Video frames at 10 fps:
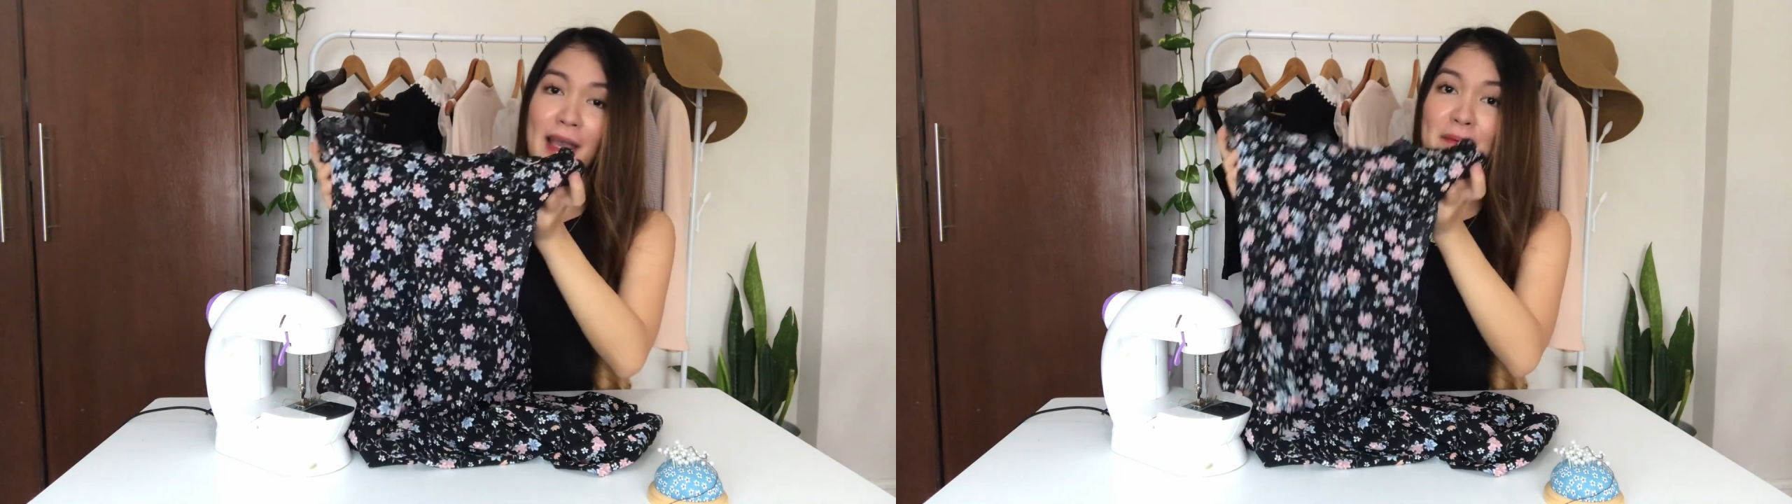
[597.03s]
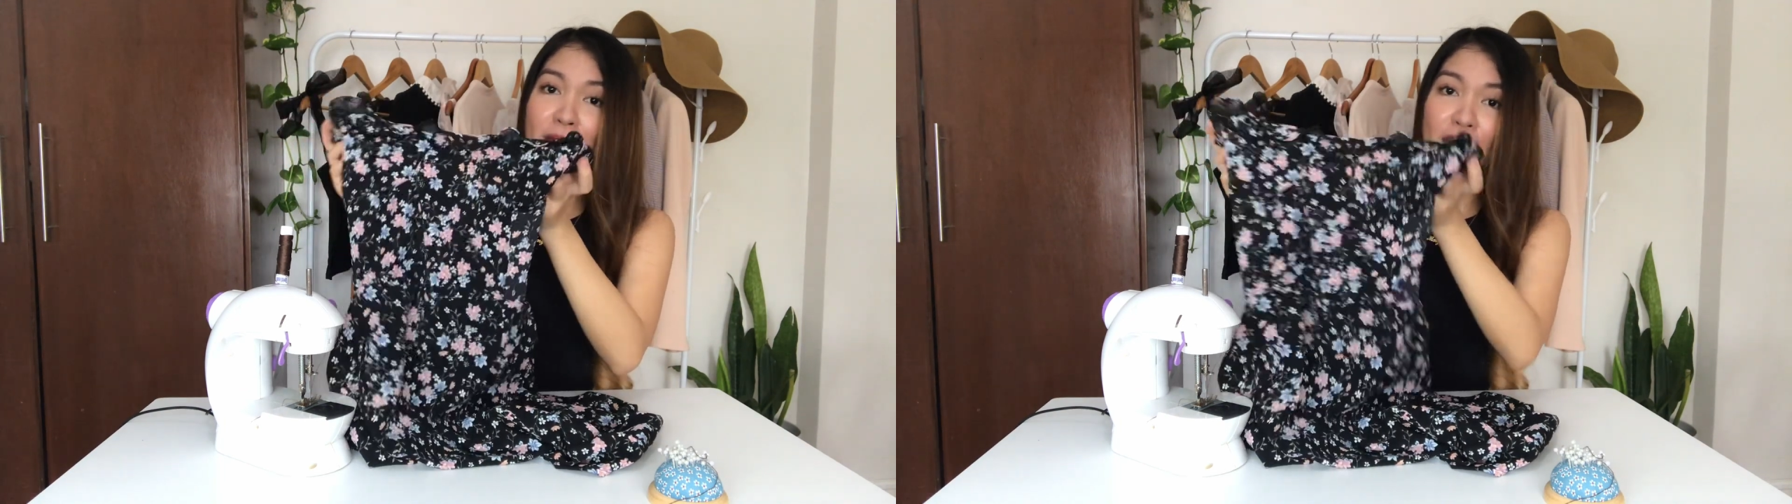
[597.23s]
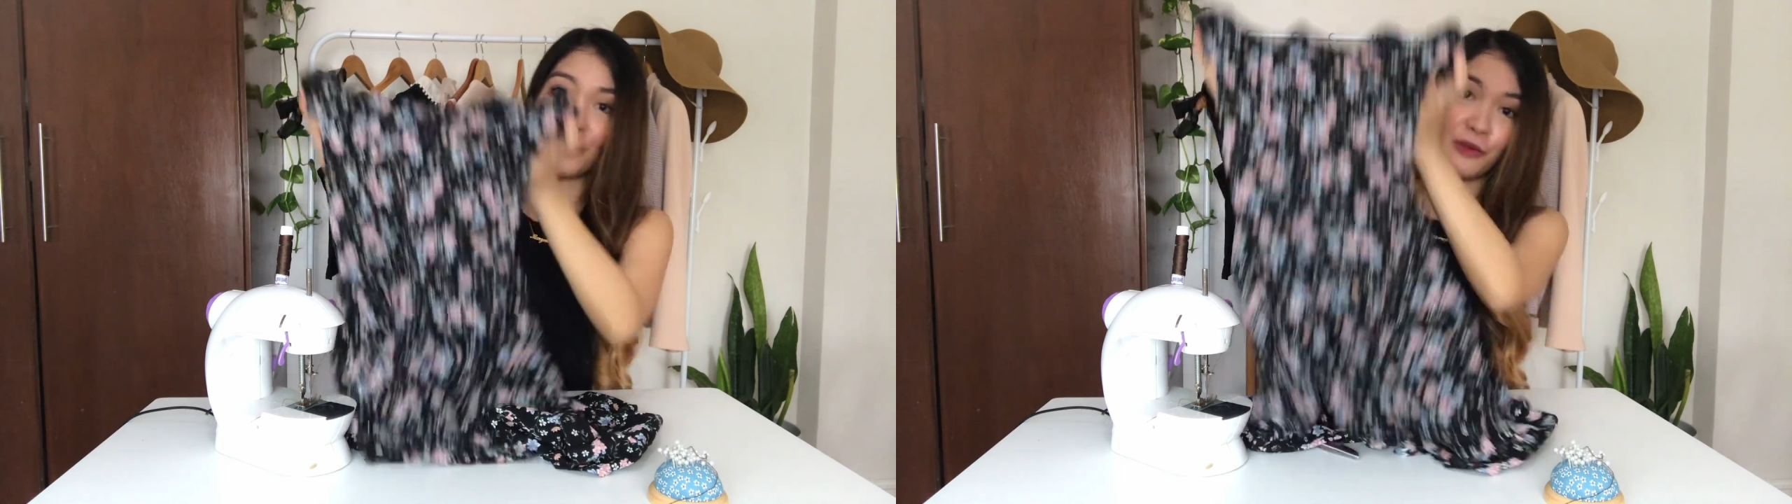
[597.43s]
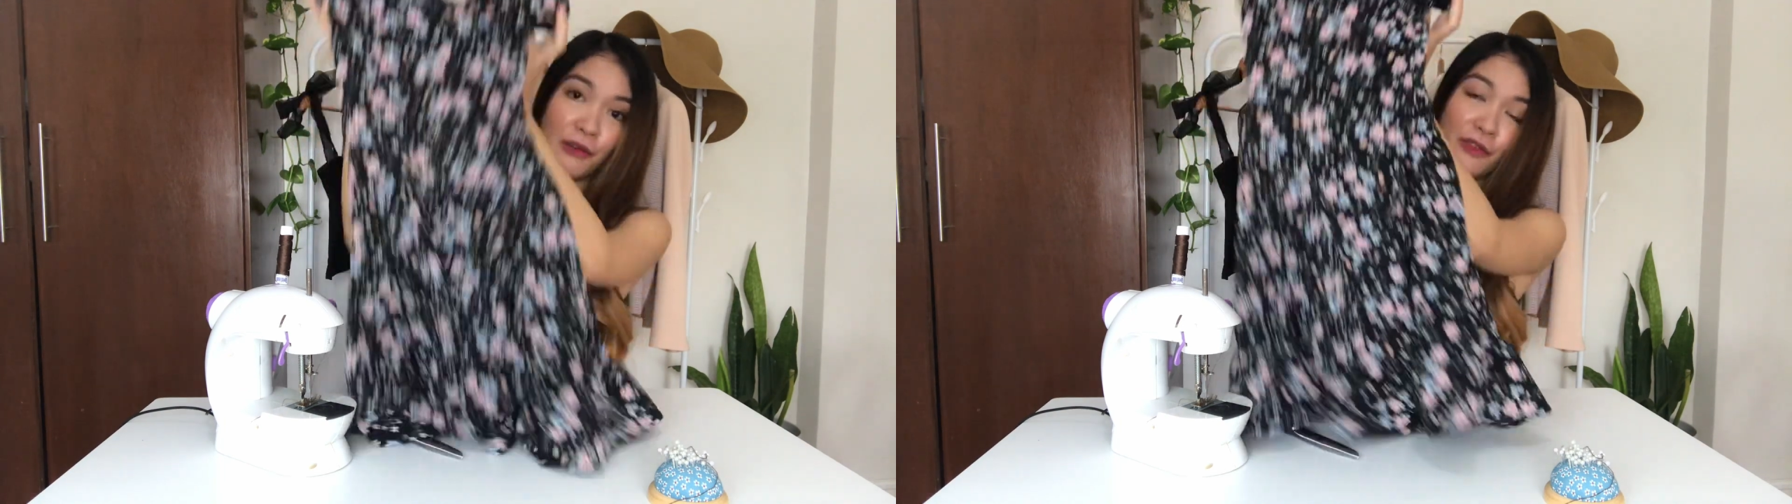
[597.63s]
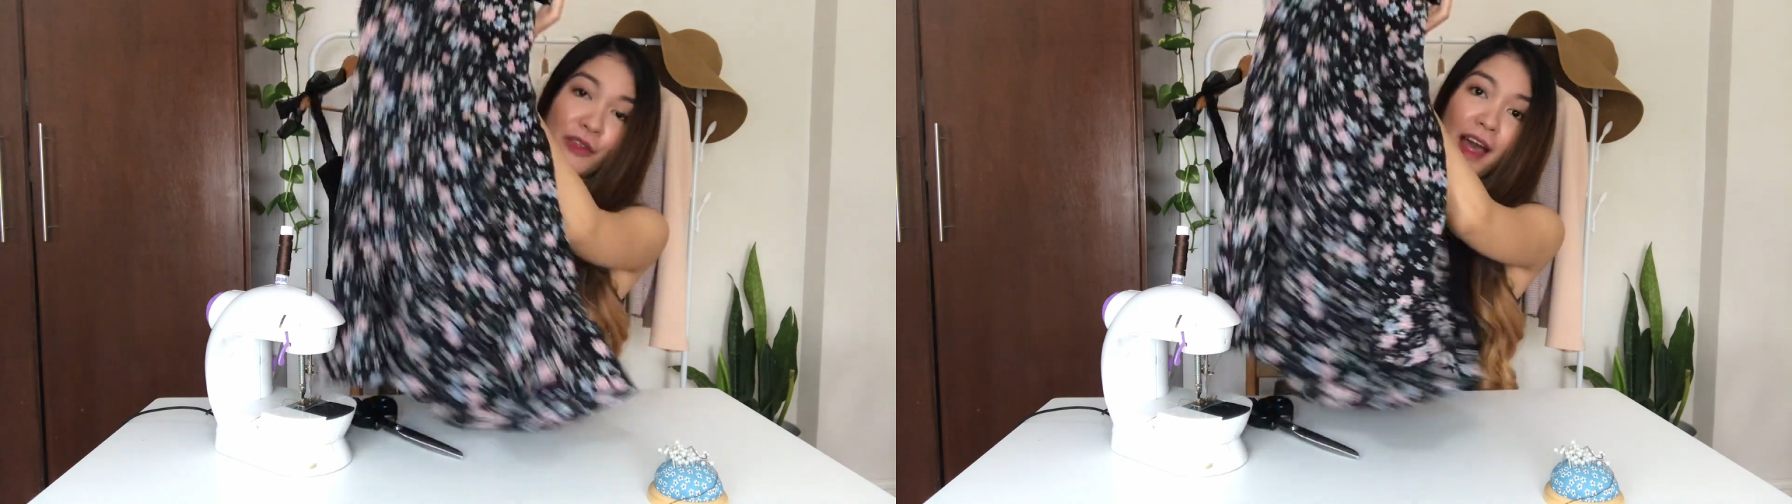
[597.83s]
I made the
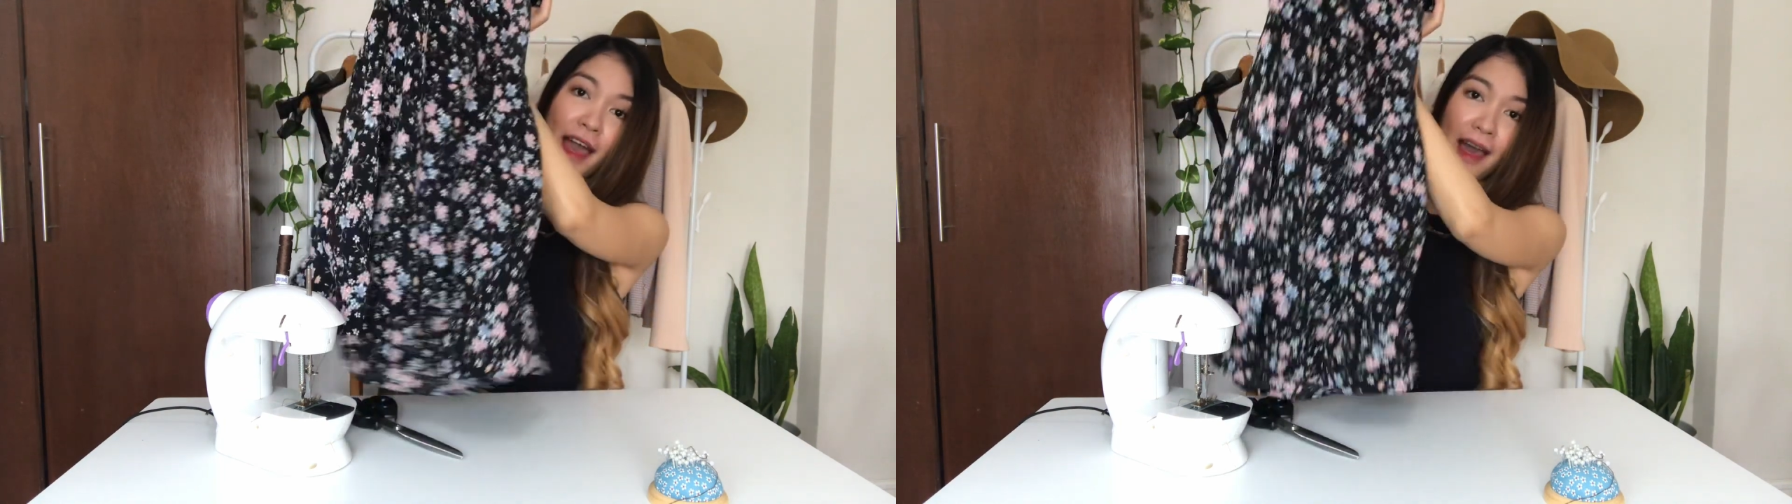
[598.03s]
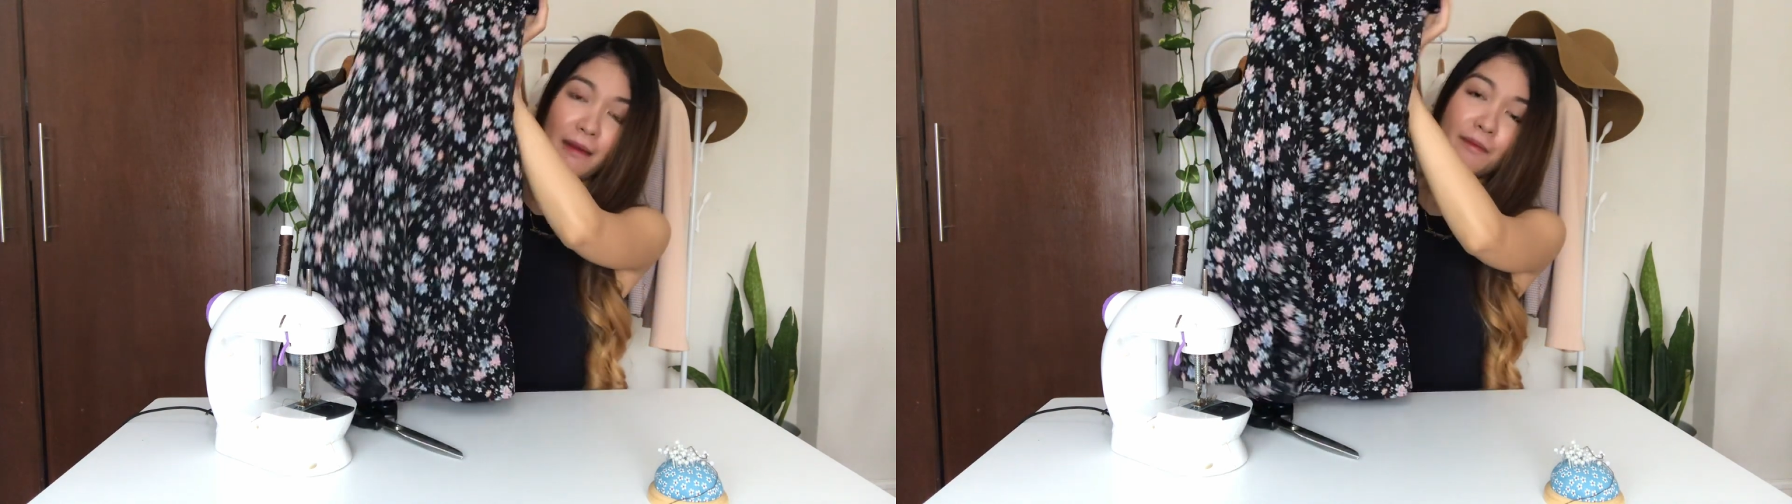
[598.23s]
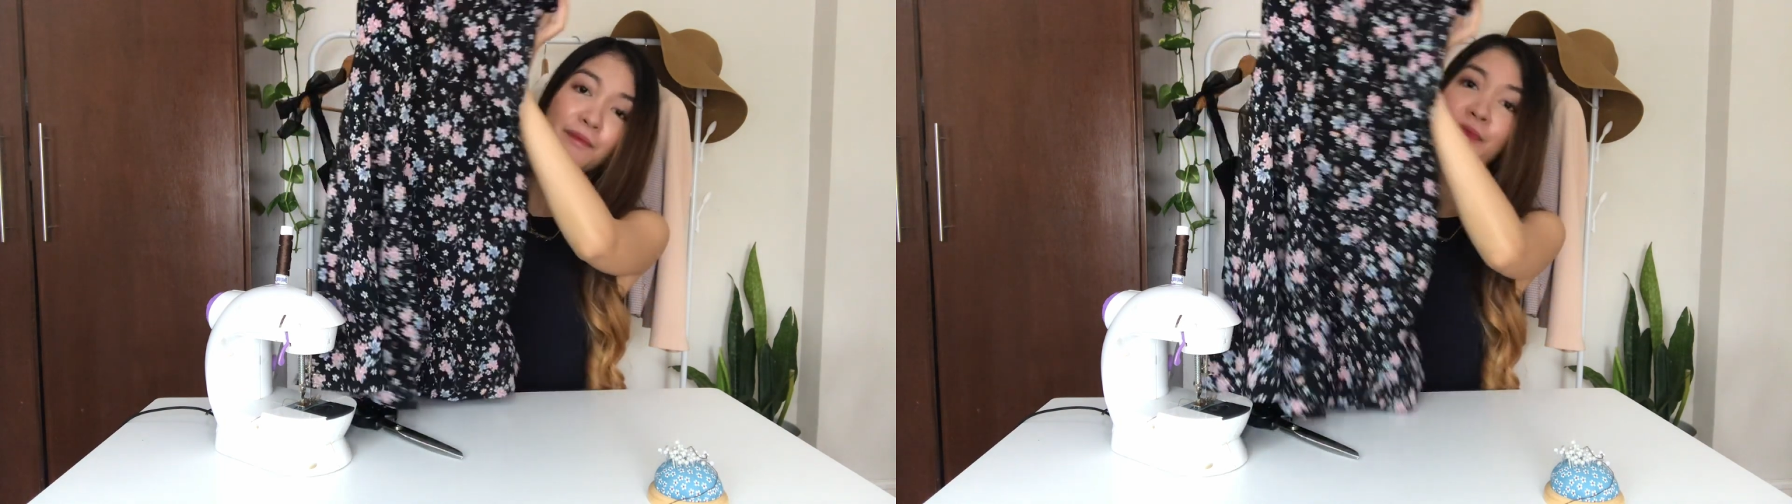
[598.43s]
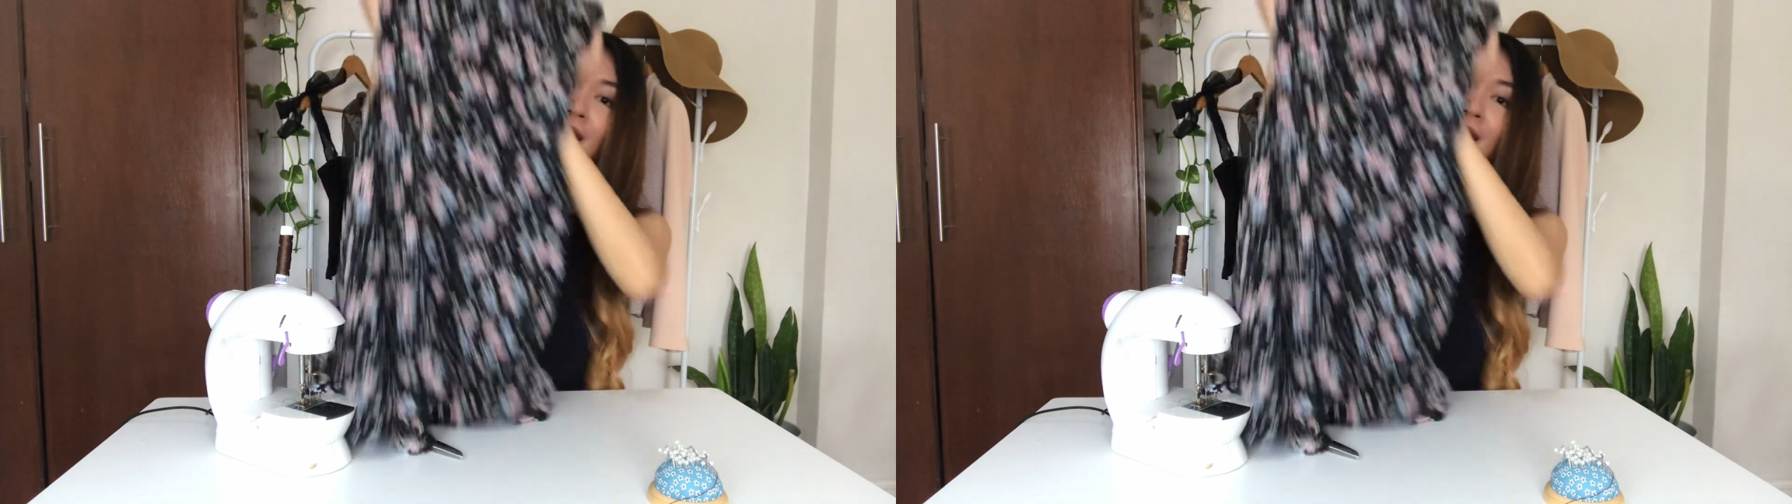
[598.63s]
ruffle hem,